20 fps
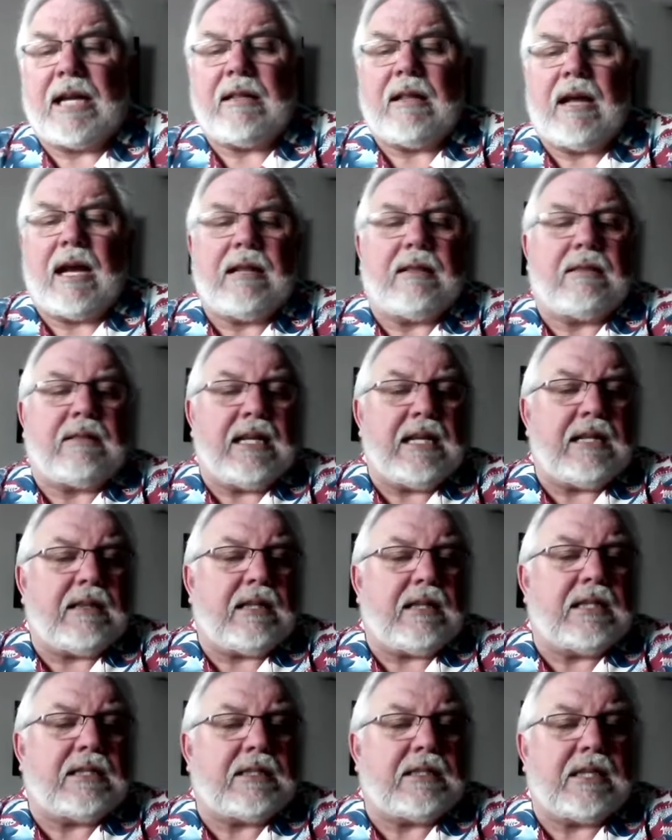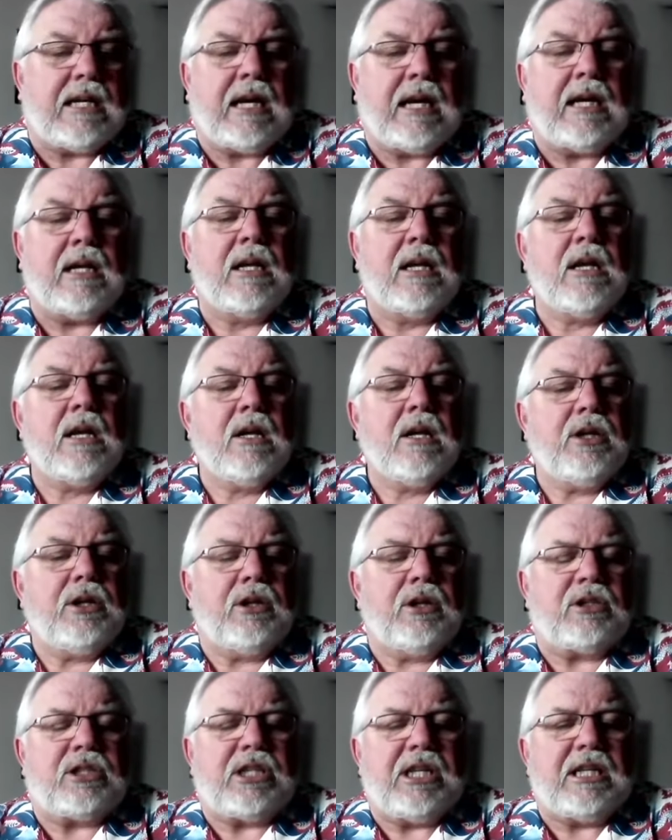I think that
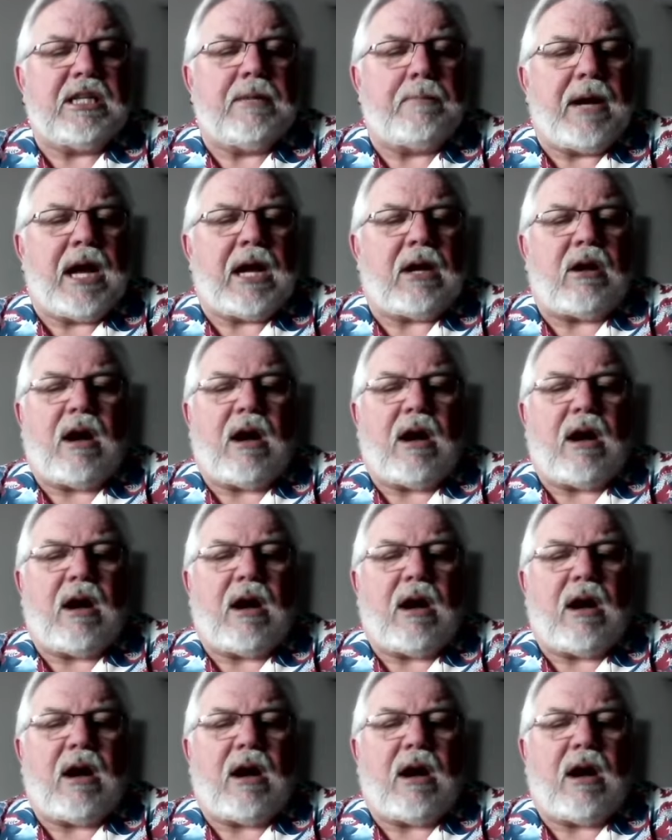you'll see in the back